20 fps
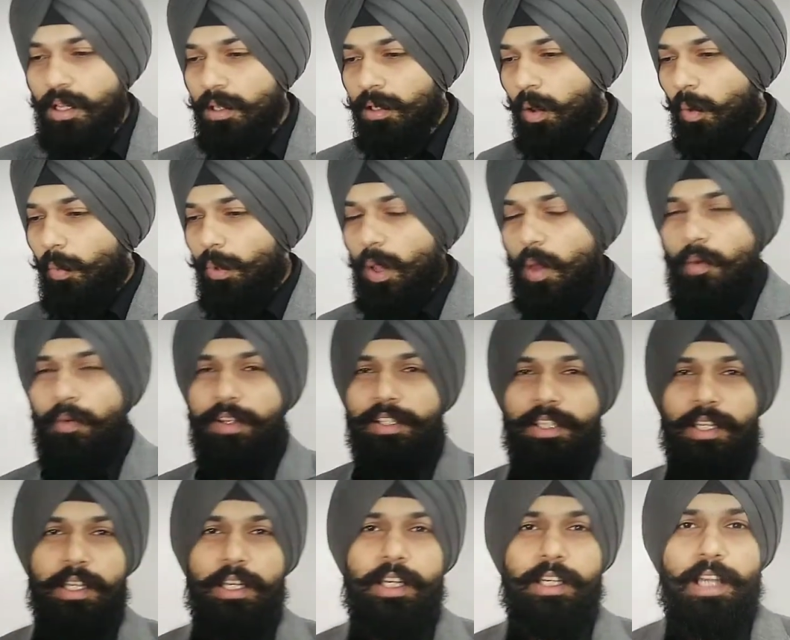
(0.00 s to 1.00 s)
Now without
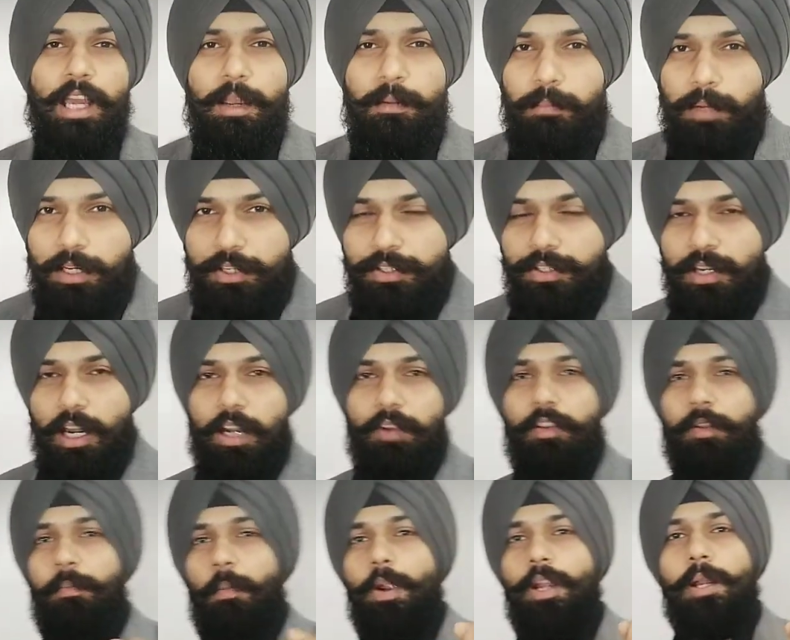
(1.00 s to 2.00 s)
wasting any time, let's start
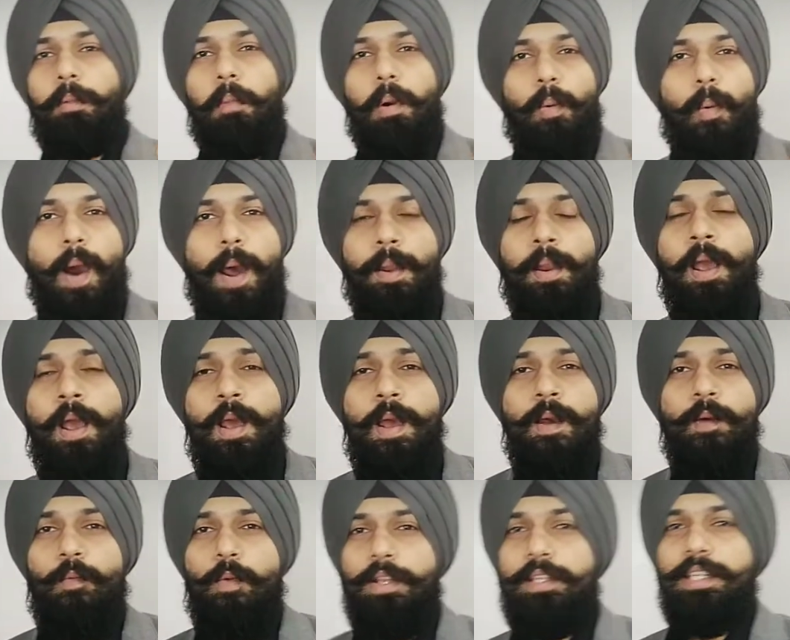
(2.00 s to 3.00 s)
with point number 1,
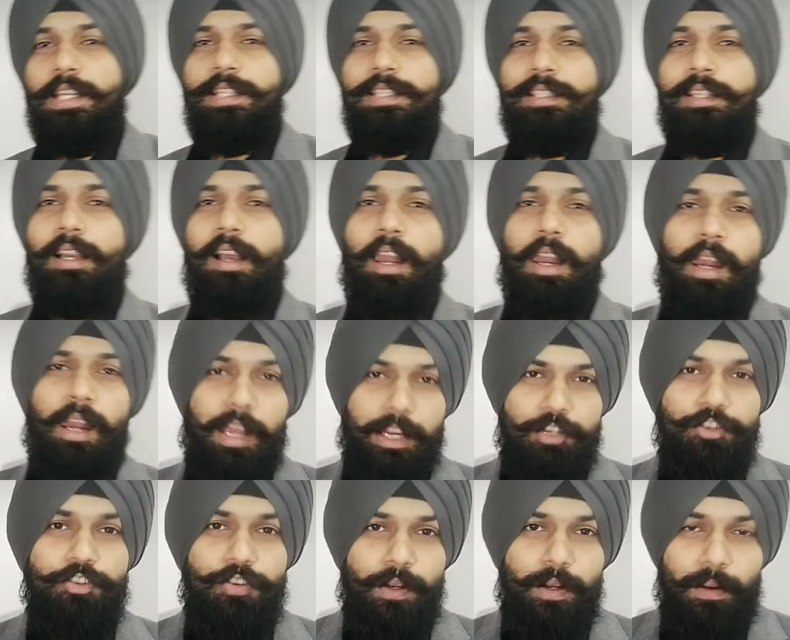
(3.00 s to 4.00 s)
which is
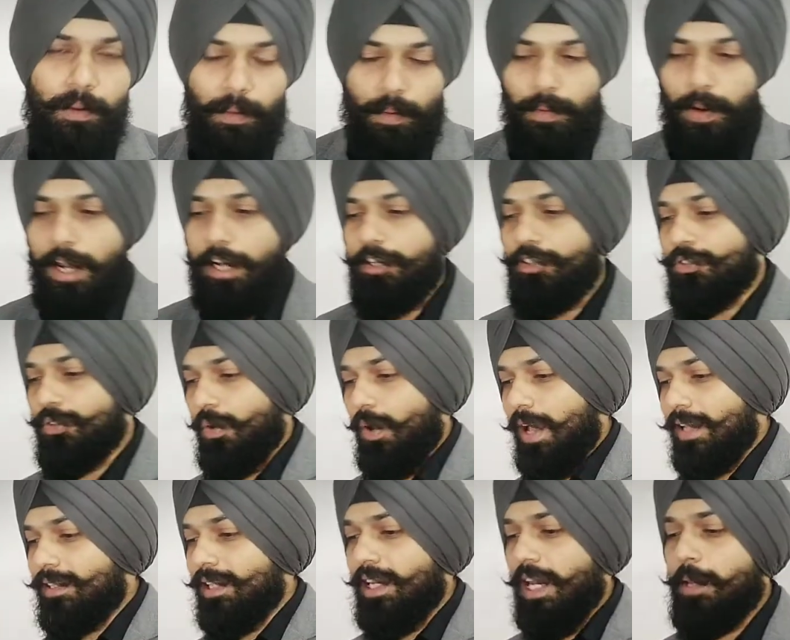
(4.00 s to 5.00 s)
collection. All right, so
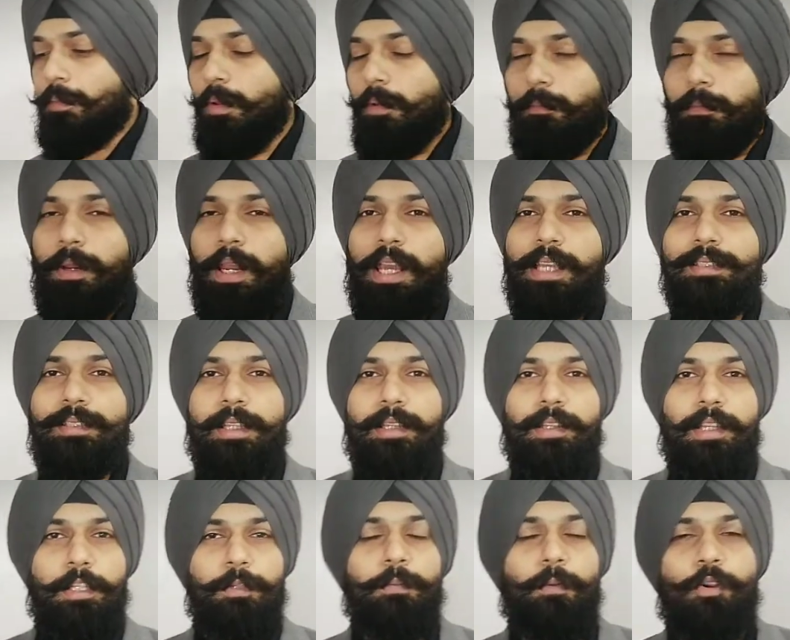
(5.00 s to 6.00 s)
as the name implies, in
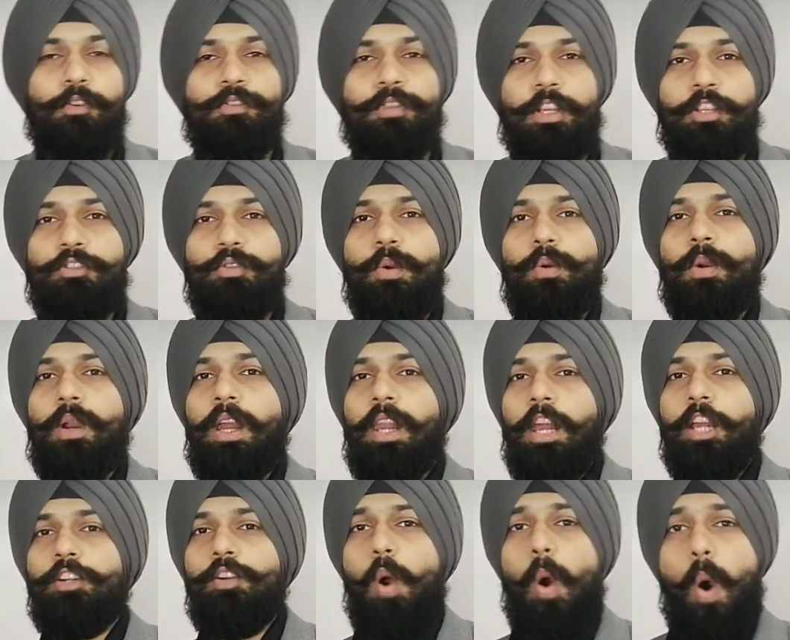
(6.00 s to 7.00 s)
this process you
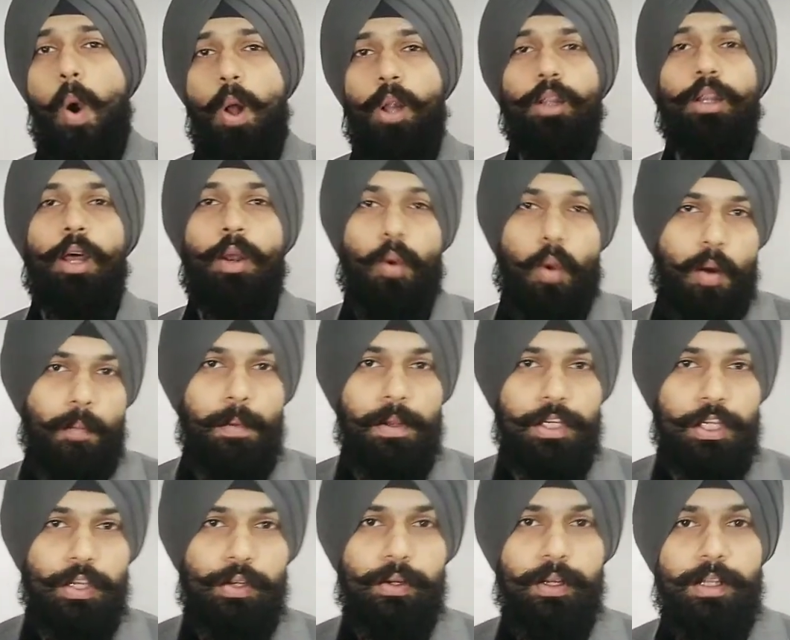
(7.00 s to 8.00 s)
collect all the raw
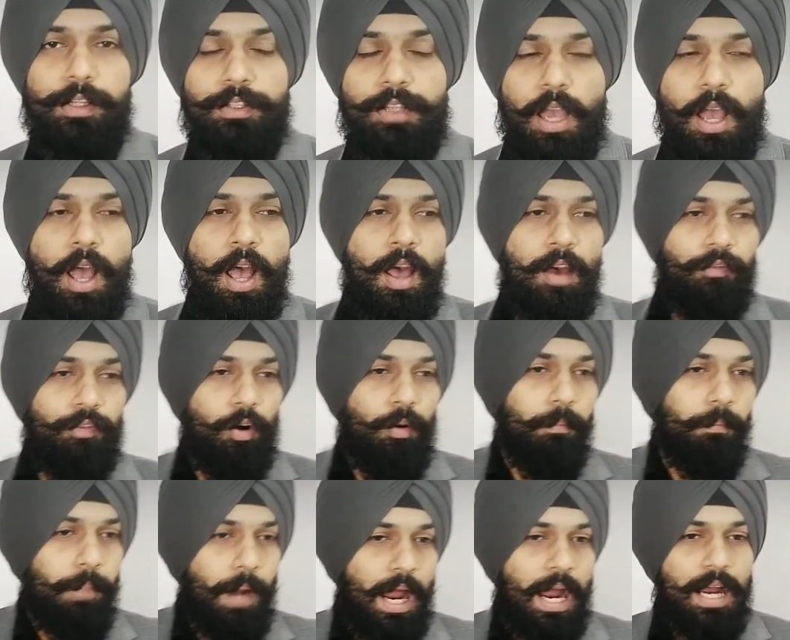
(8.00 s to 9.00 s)
materials
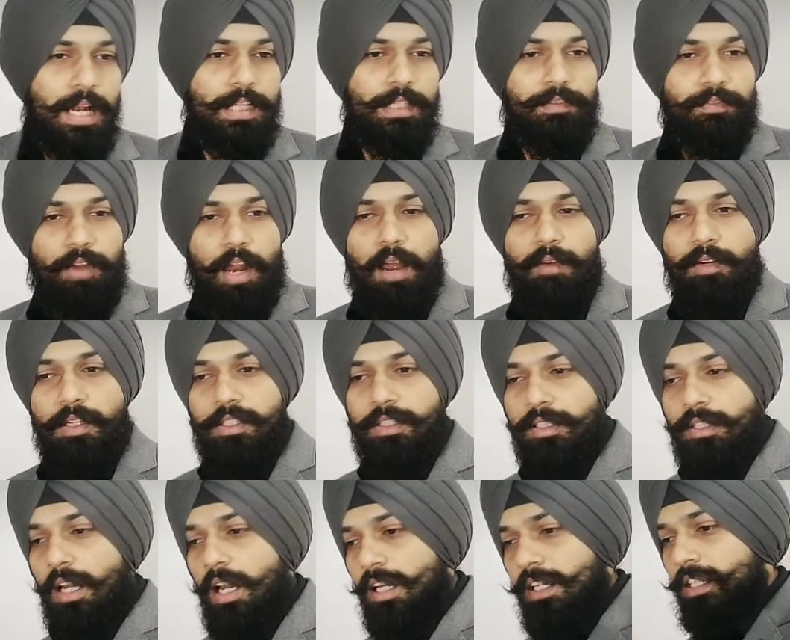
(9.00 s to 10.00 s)
from plants,
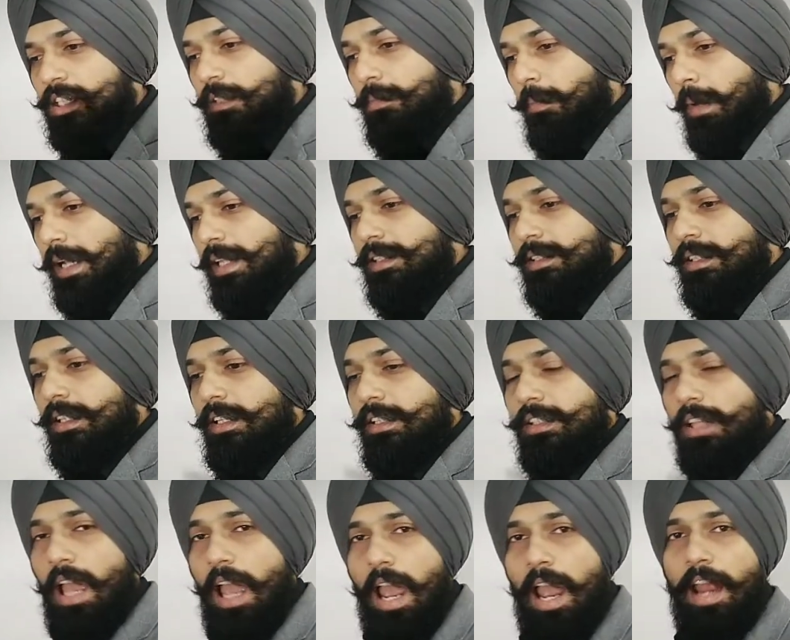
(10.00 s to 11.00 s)
flowers, nuts,
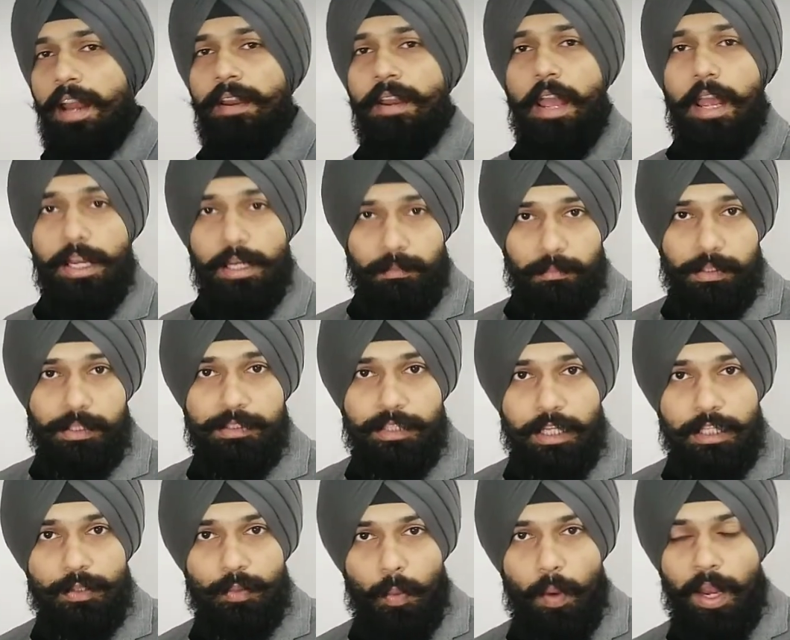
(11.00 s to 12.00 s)
spices and animals
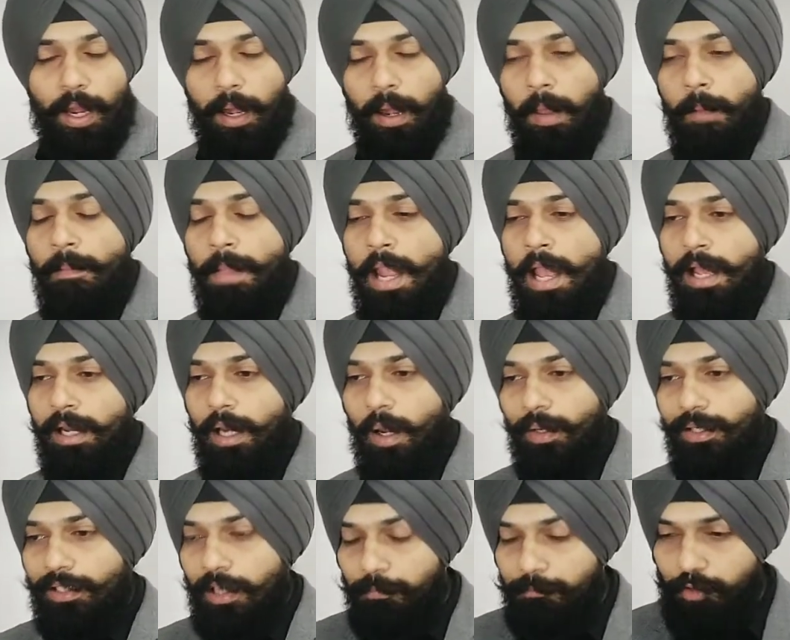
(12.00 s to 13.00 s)
as well. Now
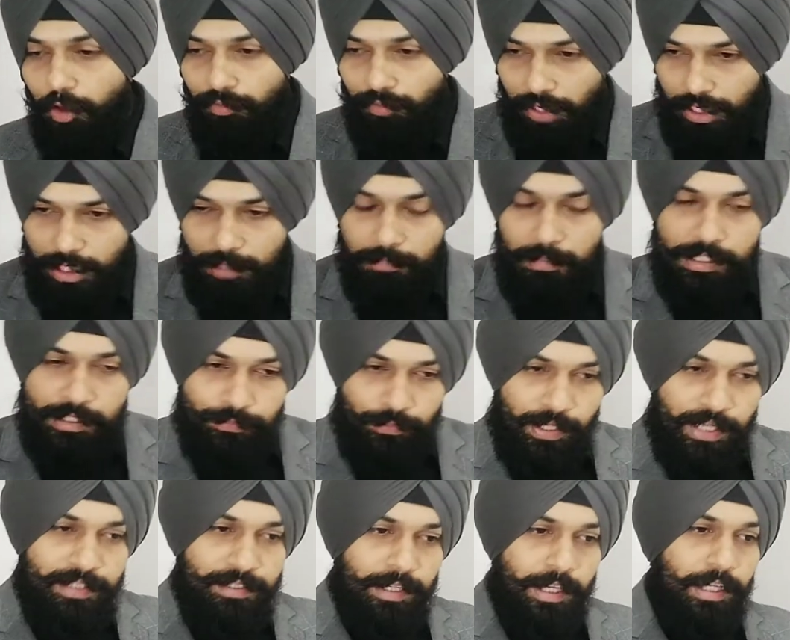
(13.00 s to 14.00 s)
in terms of animals,
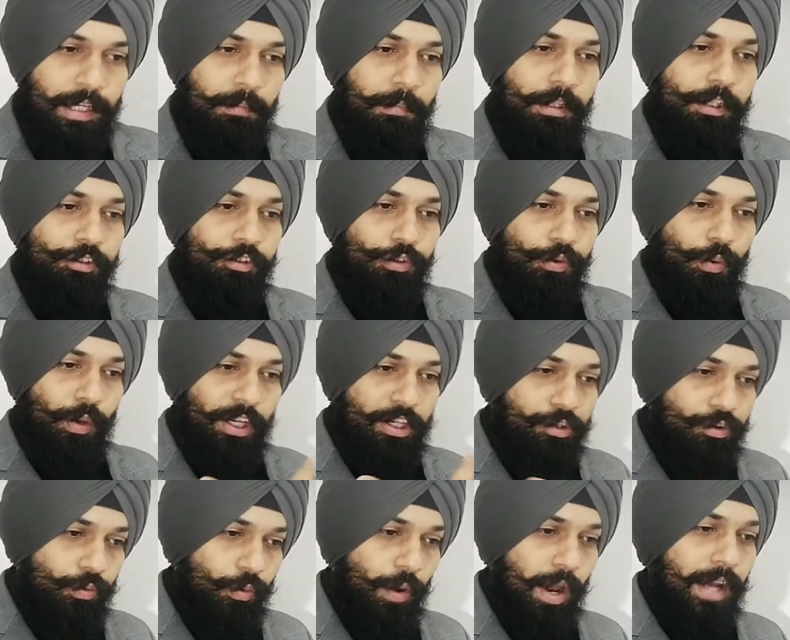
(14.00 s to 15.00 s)
when I say animals, you
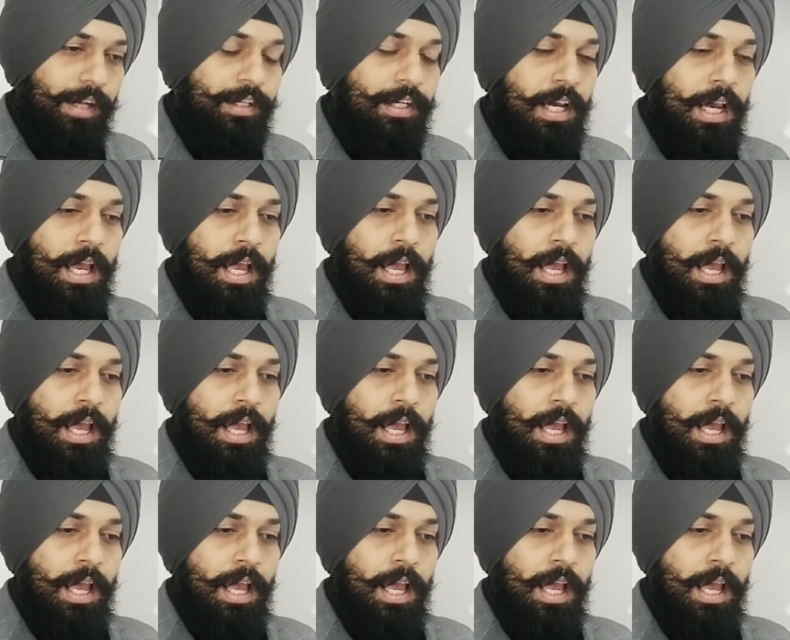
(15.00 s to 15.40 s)
extract